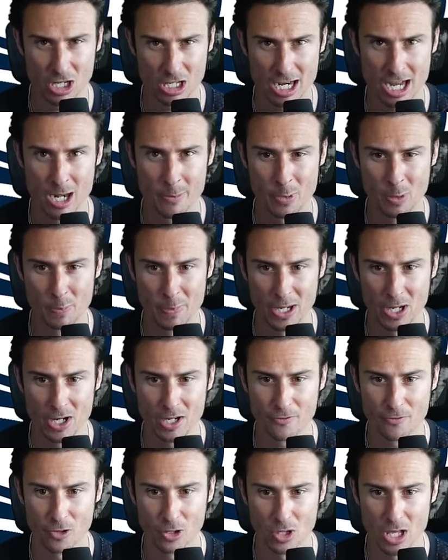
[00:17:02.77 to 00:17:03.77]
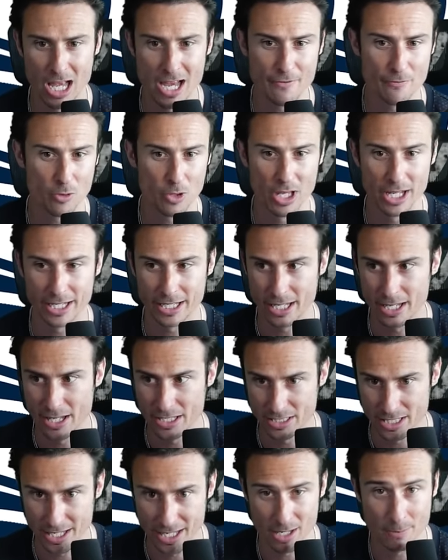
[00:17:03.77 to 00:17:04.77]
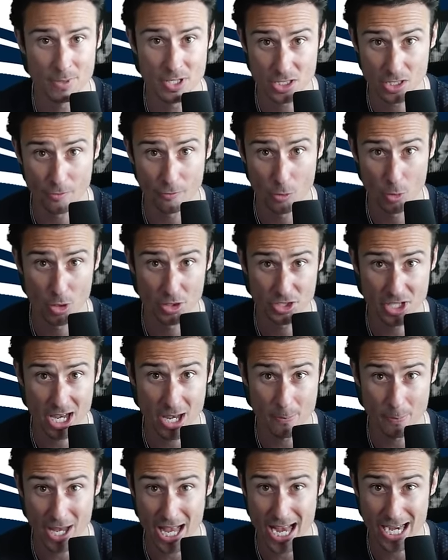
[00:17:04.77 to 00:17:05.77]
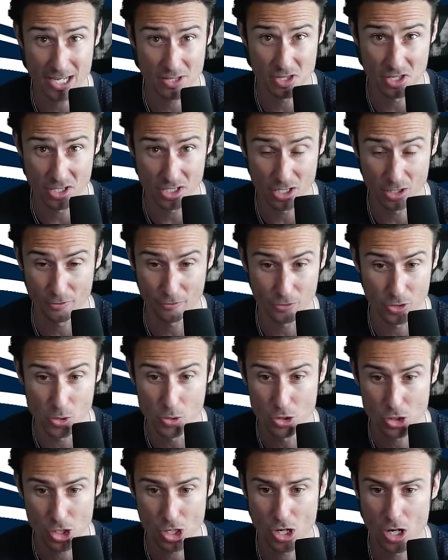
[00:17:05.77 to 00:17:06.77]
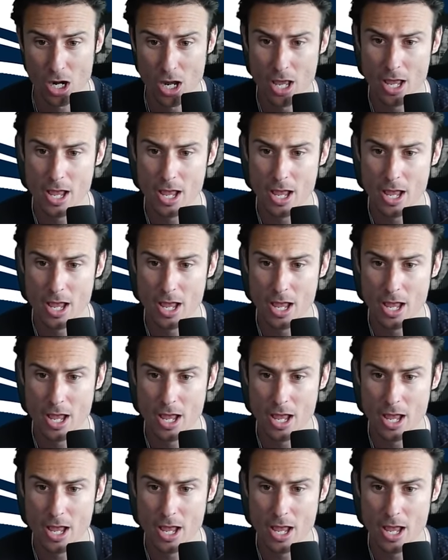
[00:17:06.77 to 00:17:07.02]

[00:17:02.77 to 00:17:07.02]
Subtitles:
kind of preparing for life with, like, is him as the full-time back in the near future?